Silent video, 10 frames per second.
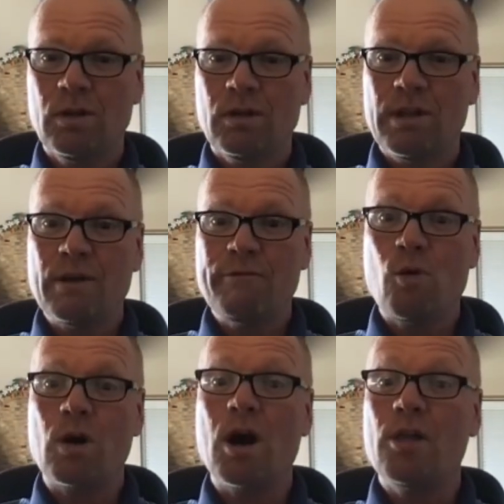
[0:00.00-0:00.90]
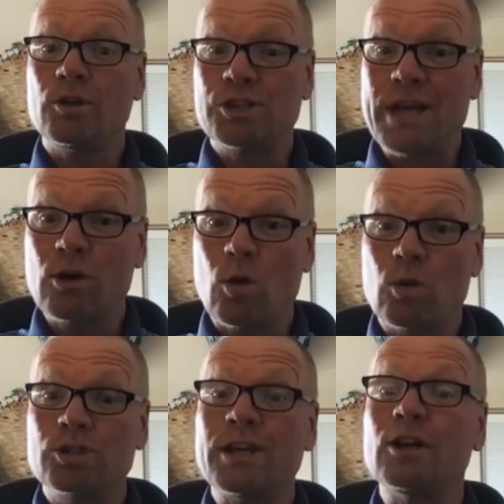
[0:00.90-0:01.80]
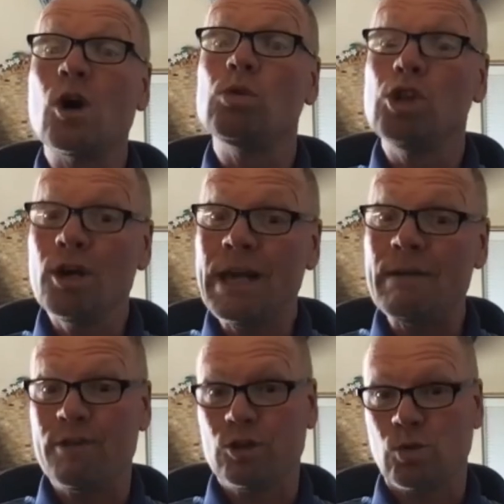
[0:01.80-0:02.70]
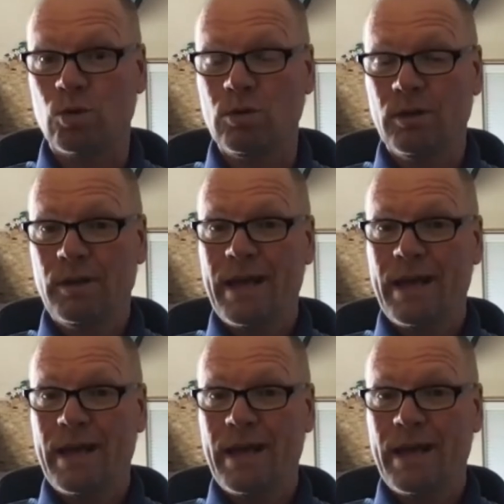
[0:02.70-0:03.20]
Therefore, other stakeholders can go look at visual